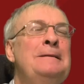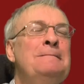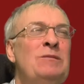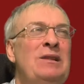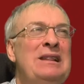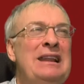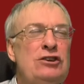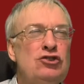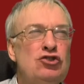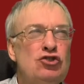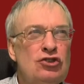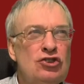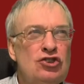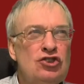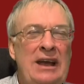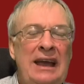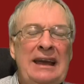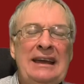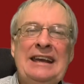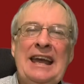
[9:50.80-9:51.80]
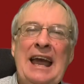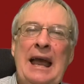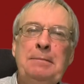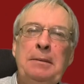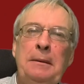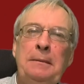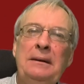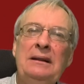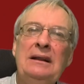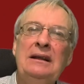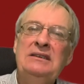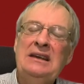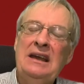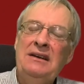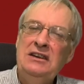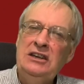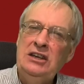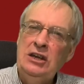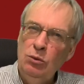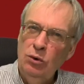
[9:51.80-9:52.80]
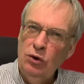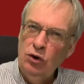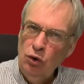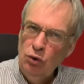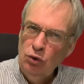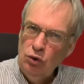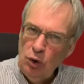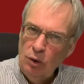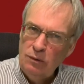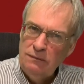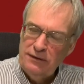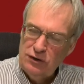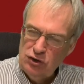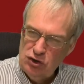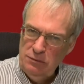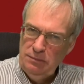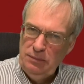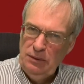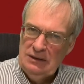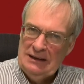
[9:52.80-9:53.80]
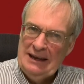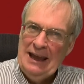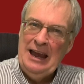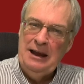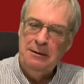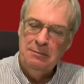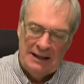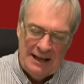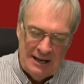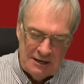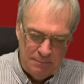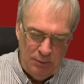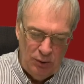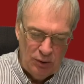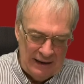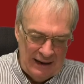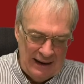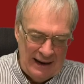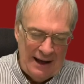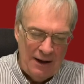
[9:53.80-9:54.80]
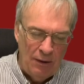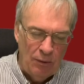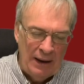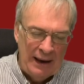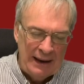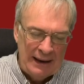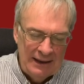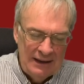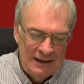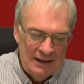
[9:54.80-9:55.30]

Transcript: let's just say, capable of giving you an uncomfortable game. Let's put it that way.